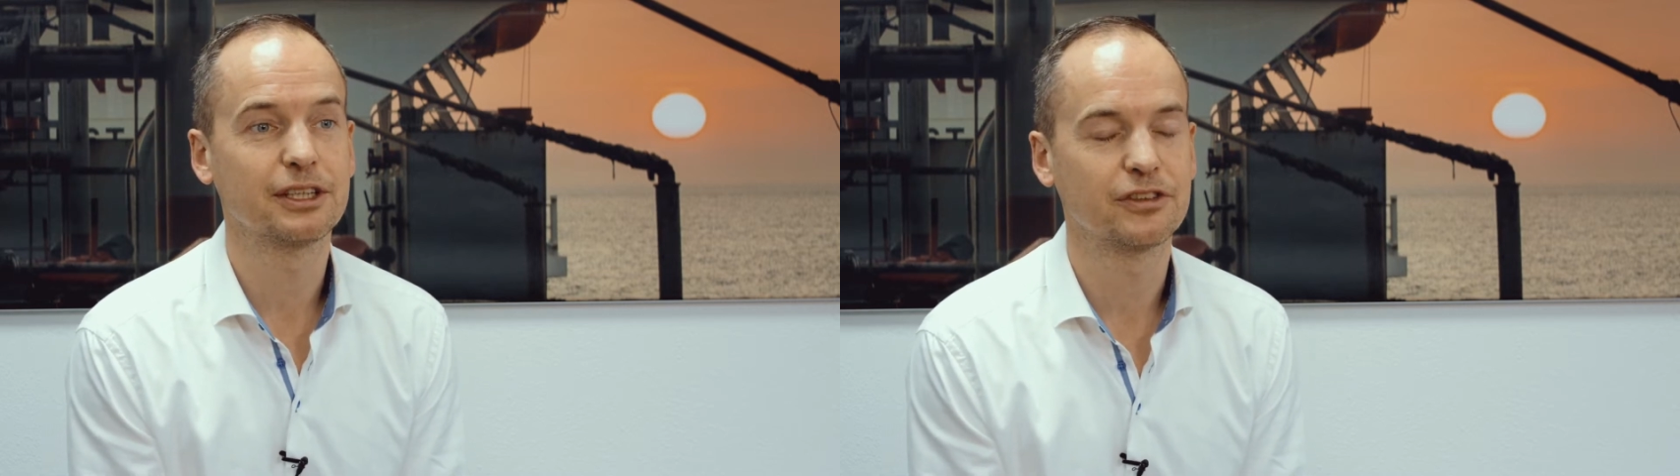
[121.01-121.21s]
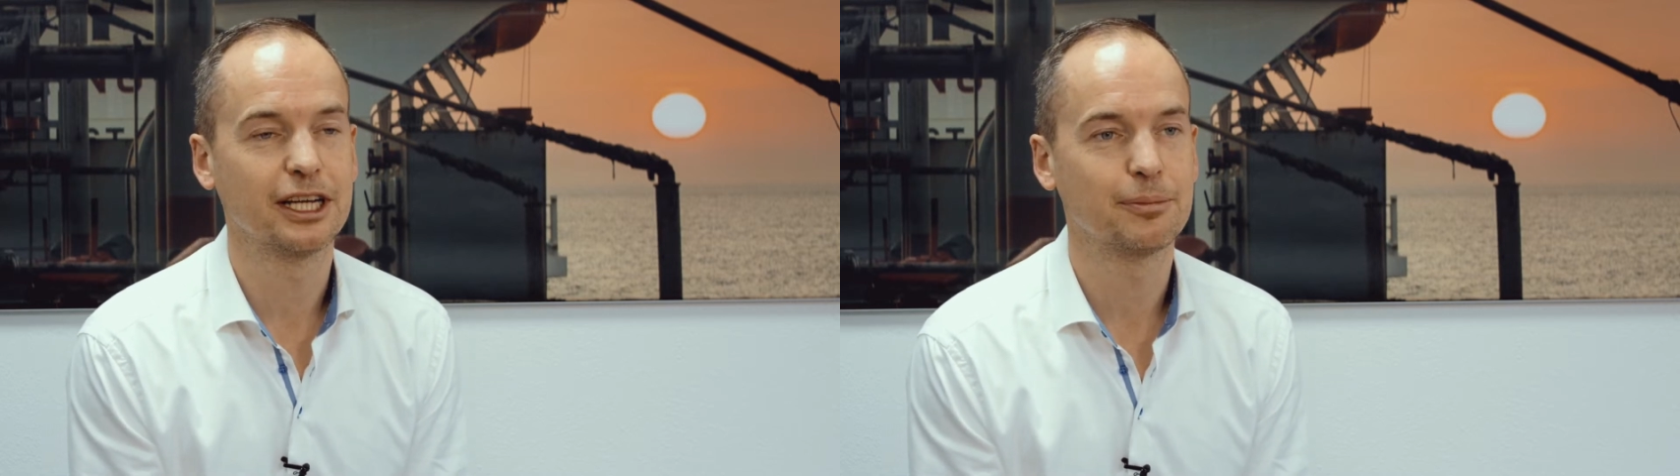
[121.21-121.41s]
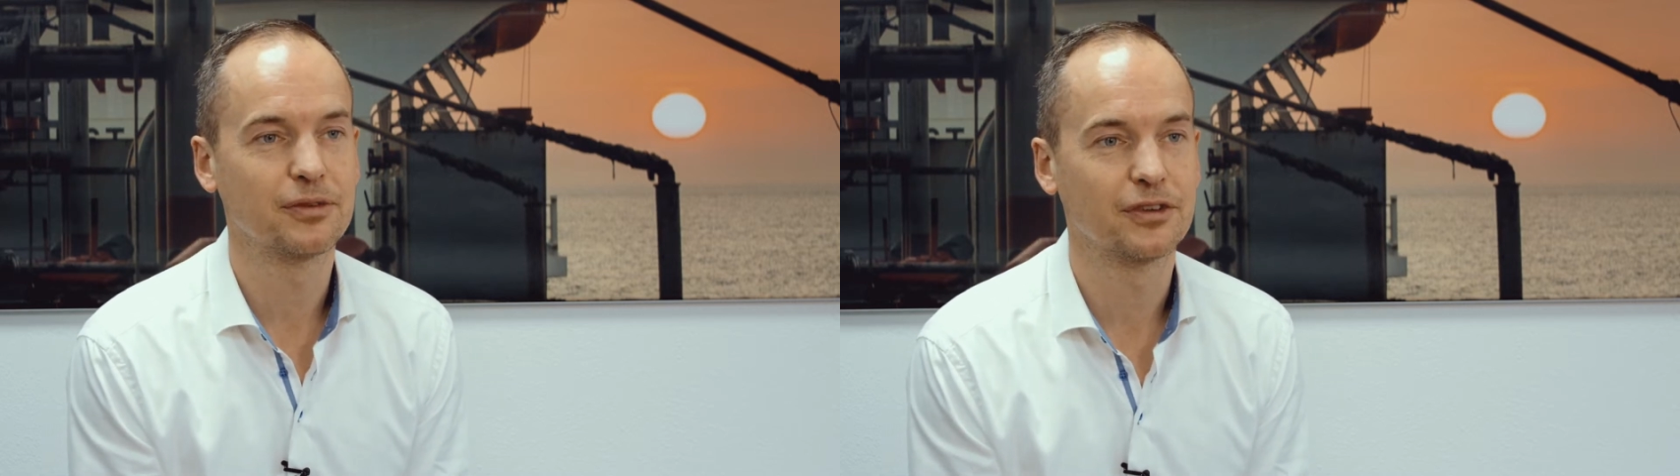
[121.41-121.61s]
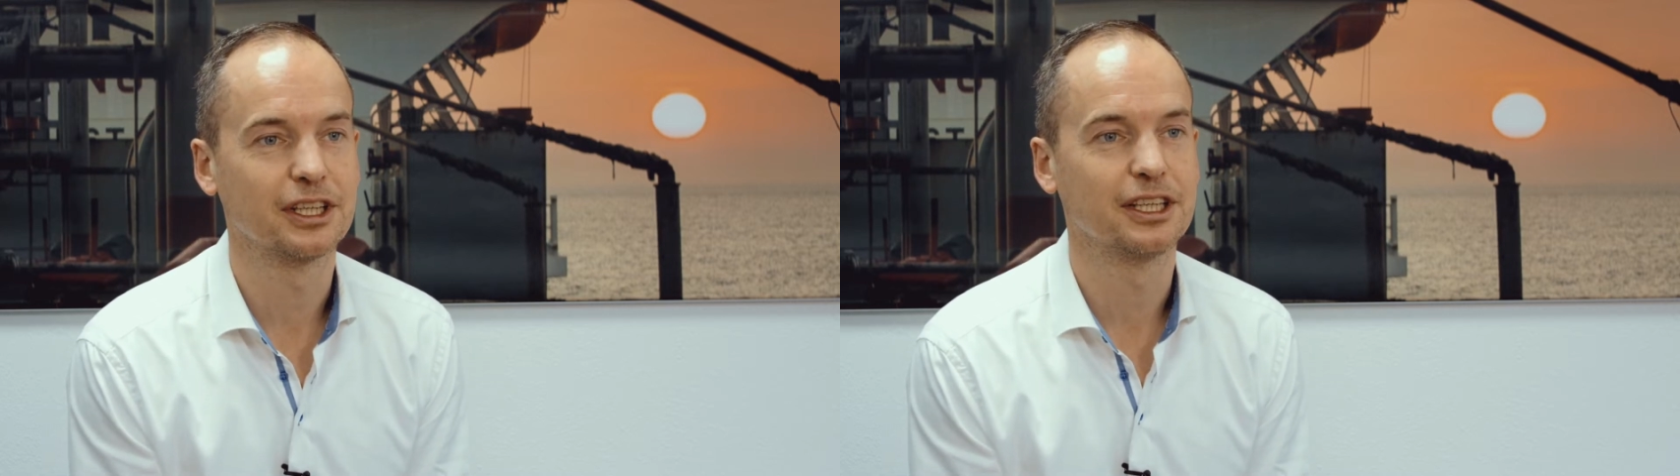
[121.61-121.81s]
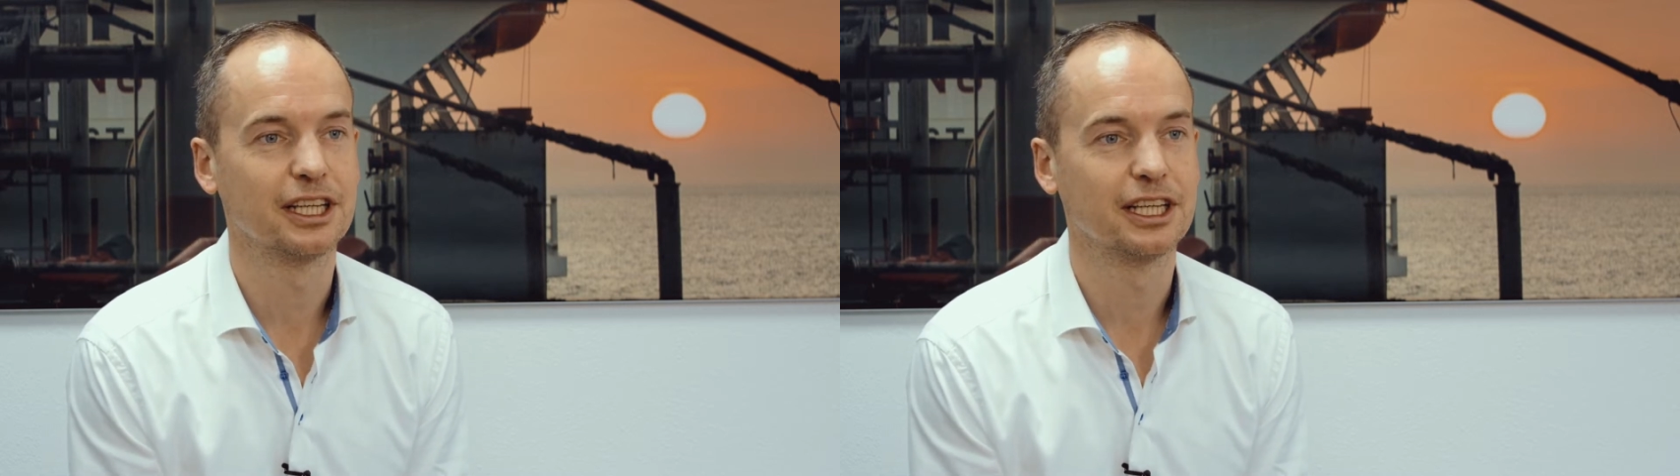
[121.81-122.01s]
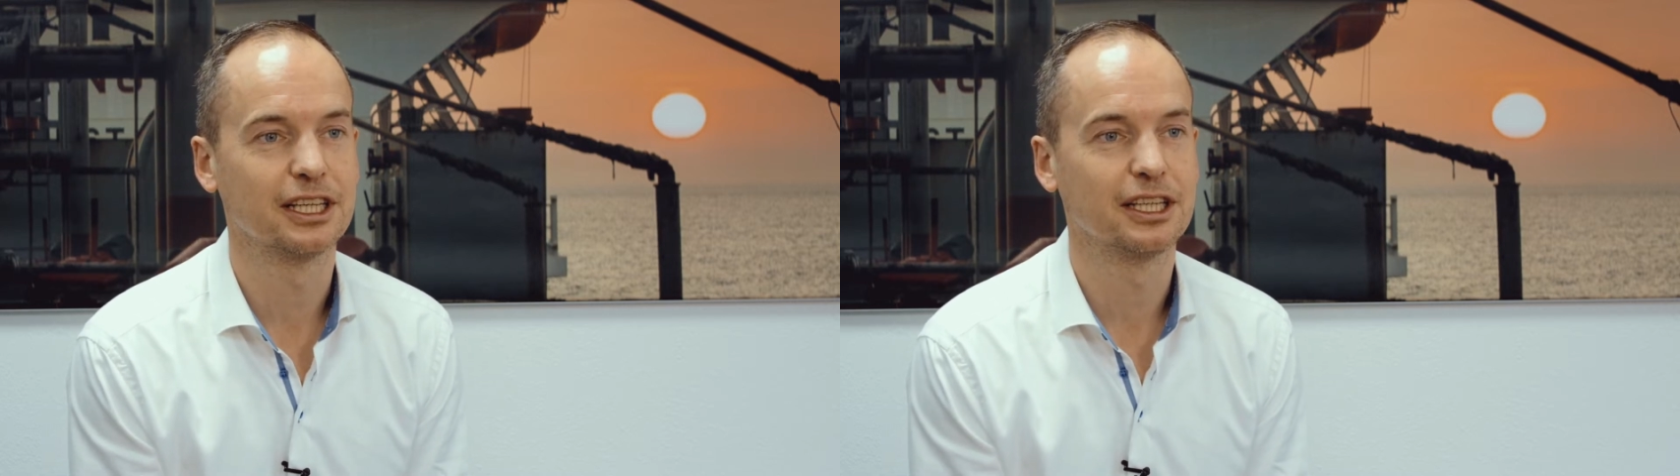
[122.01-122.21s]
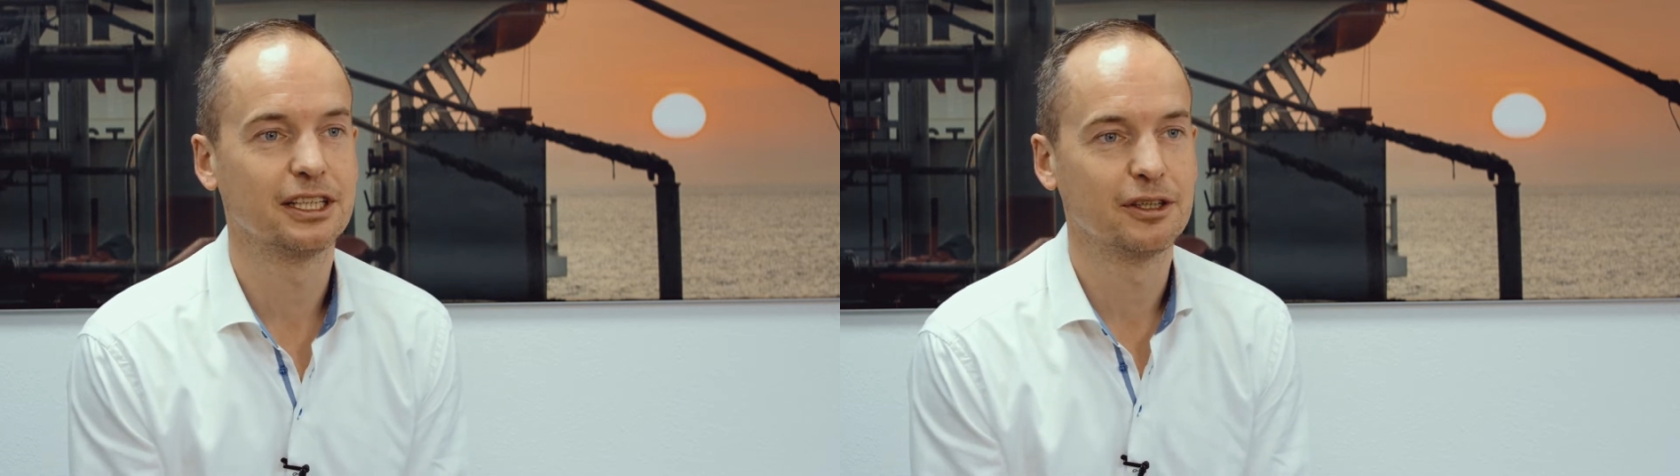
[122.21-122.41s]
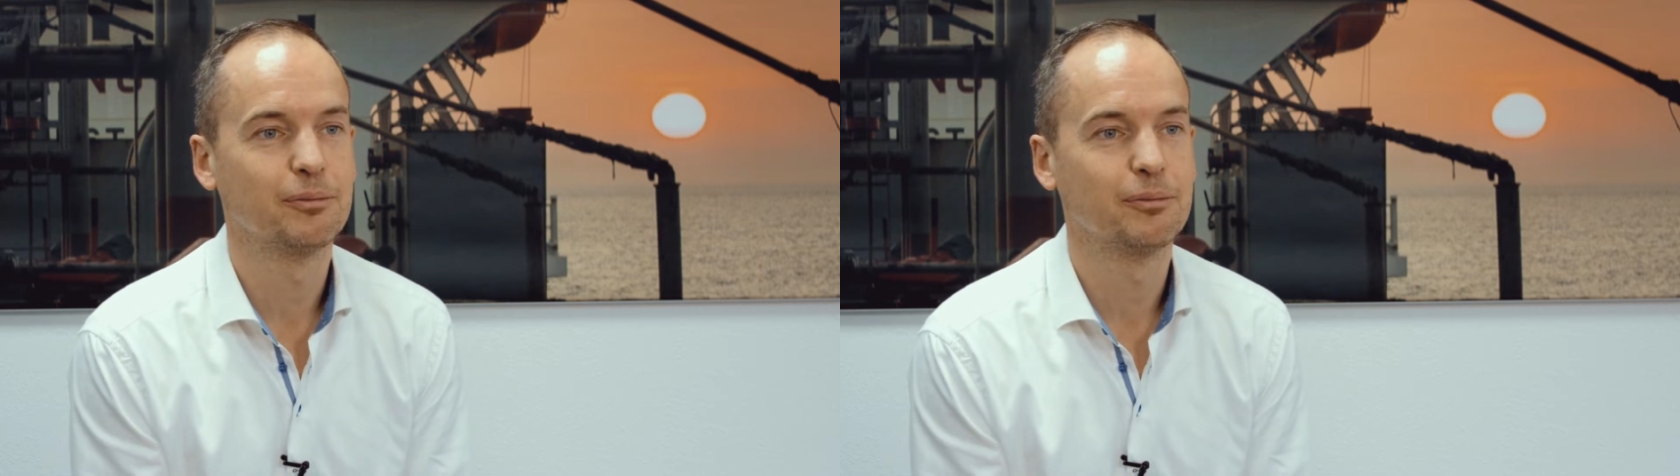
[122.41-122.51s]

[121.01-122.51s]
steps in